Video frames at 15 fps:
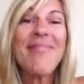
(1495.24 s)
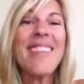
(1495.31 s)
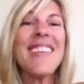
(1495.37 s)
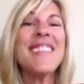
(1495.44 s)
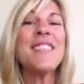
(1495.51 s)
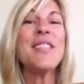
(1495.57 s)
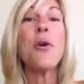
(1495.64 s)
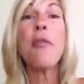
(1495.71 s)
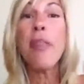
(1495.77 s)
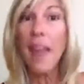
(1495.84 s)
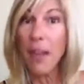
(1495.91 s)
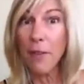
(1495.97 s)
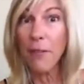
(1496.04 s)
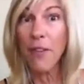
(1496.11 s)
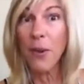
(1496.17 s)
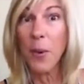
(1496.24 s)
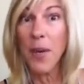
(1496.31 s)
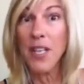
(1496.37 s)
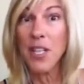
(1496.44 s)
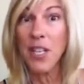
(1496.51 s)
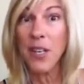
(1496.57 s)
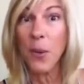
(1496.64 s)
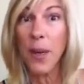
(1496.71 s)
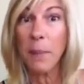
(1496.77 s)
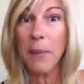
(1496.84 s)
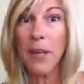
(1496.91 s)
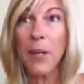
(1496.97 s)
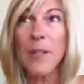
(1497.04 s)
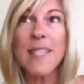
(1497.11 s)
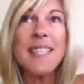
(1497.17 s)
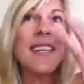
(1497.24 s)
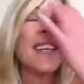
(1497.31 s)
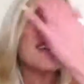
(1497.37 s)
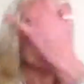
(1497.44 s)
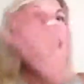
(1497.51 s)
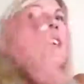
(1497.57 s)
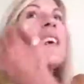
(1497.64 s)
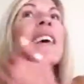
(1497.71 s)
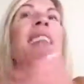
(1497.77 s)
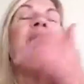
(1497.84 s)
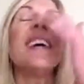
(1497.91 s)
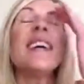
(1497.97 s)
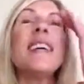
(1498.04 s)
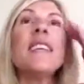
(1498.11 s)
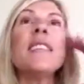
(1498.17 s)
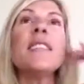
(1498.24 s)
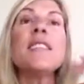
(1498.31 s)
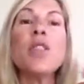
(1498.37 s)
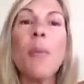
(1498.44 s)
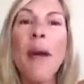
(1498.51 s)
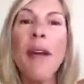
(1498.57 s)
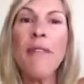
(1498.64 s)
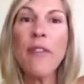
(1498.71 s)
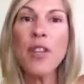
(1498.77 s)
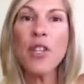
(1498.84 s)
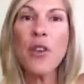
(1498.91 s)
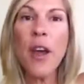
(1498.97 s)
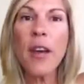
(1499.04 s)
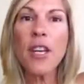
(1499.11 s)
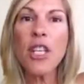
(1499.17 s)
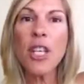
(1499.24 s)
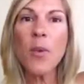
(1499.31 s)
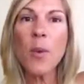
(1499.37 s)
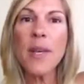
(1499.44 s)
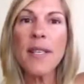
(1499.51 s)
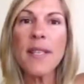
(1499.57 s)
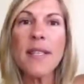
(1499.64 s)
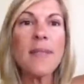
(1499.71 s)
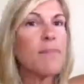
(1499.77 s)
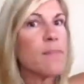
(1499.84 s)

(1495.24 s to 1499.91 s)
So thank you for the question, Juan Marcos. So my first strategy was